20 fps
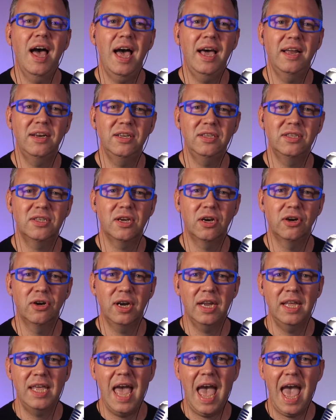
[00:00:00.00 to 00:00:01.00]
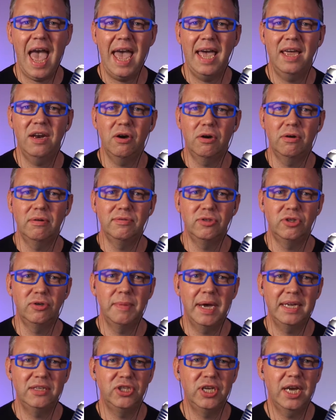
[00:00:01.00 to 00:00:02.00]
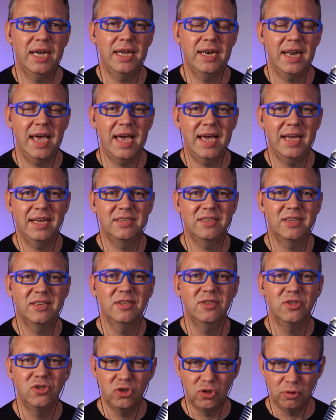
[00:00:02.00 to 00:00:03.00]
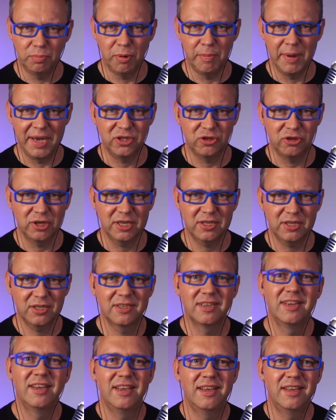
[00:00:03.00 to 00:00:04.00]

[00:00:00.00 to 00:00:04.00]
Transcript: and is currently head of demand gen at Supermetrics.